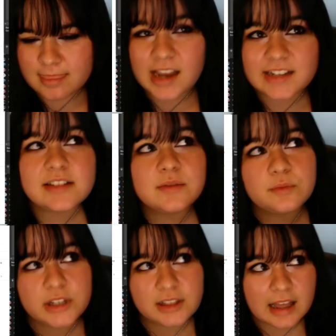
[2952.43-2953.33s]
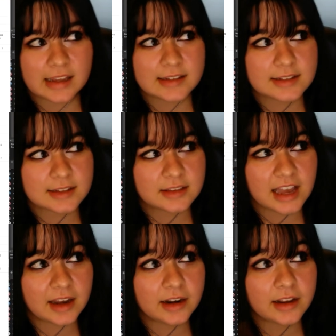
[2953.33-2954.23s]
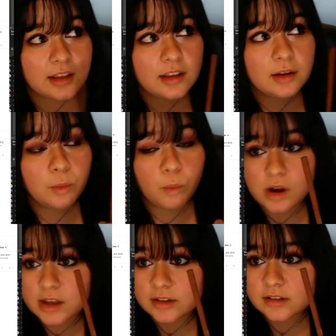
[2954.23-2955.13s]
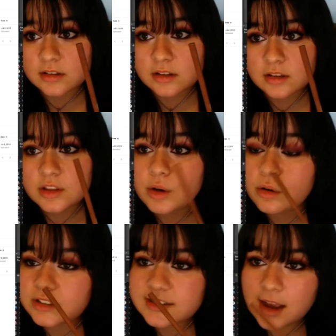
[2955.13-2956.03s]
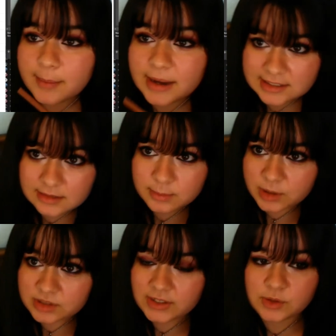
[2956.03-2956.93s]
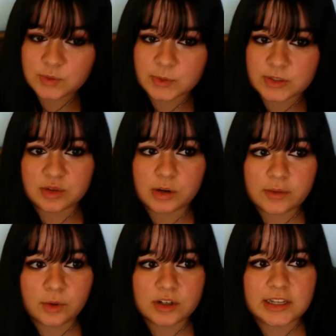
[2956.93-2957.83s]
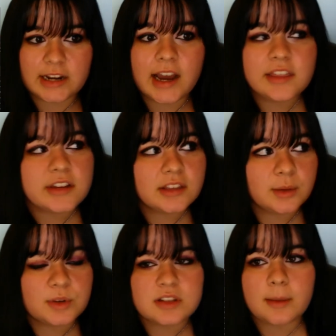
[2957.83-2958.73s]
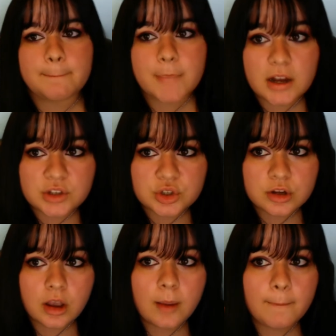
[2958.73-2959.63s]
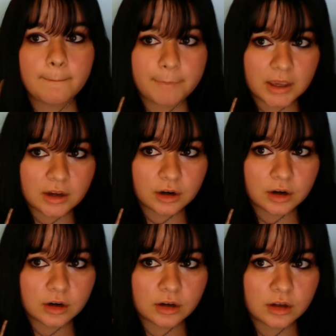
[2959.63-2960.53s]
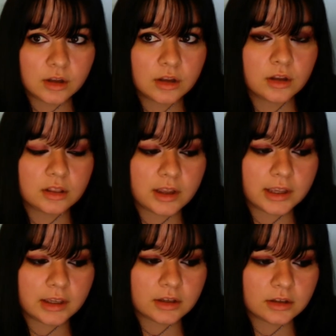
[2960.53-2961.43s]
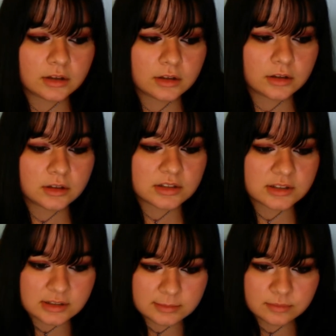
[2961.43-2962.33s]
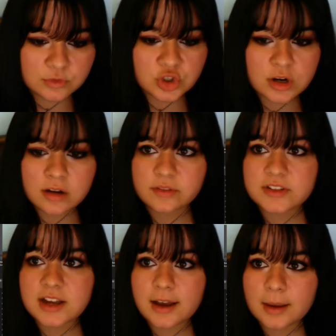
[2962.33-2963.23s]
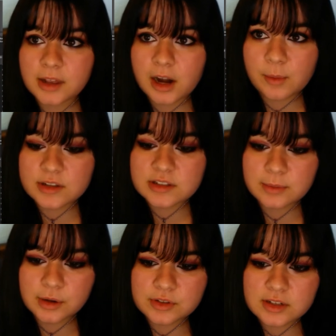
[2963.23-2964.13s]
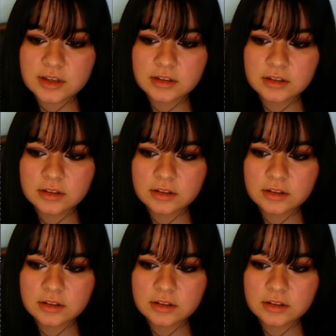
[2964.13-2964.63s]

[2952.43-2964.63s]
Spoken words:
didn't realize that, one, the only time I didn't post videos was in 2014. I thought there was a much bigger, like, chunk of time that I wasn't posting.